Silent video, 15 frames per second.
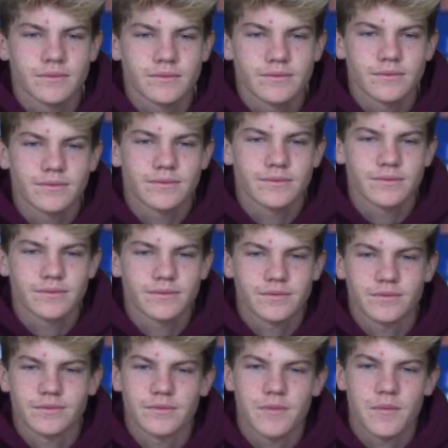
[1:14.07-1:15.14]

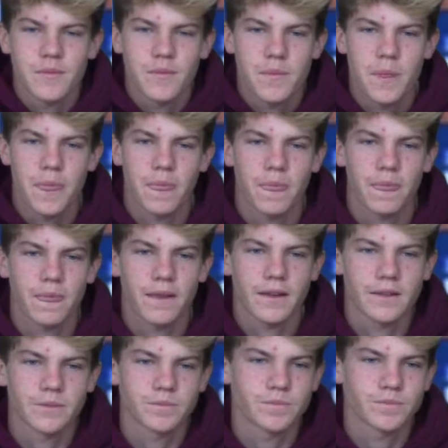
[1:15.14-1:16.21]

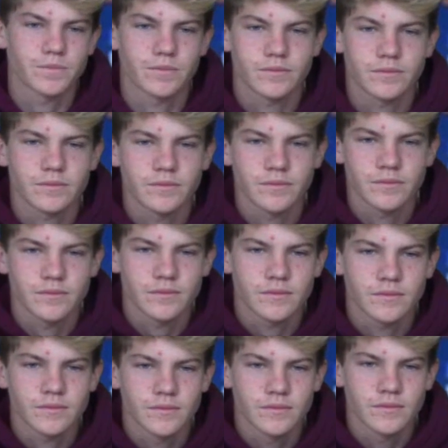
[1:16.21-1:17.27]

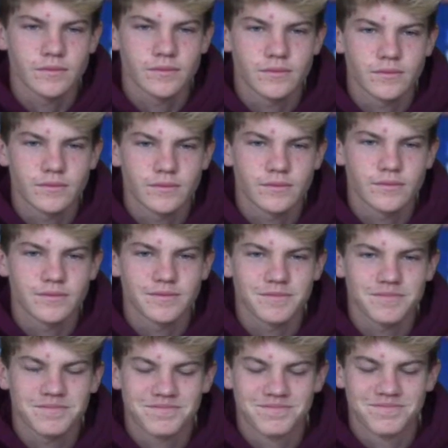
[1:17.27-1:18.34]

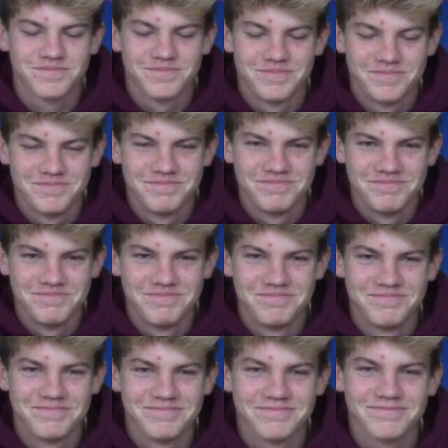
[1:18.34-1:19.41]

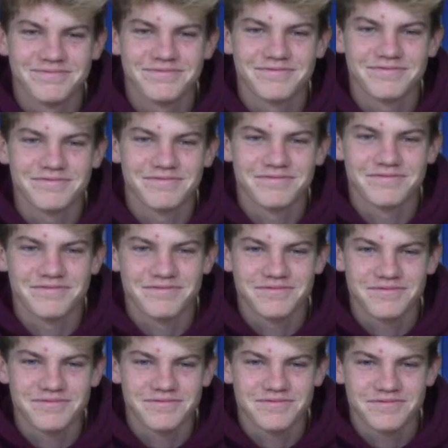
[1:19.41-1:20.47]

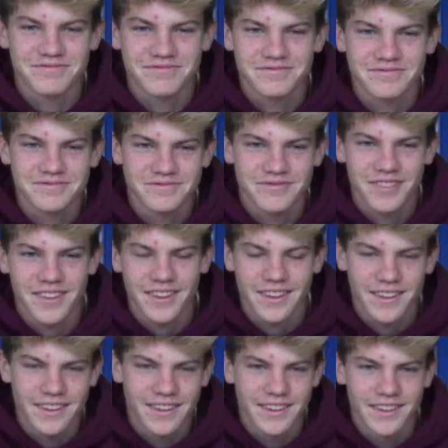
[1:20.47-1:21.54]

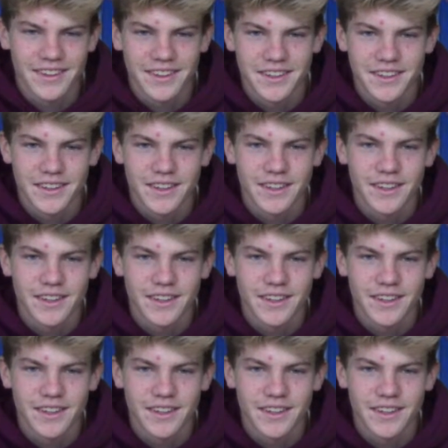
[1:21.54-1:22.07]
(not speaking)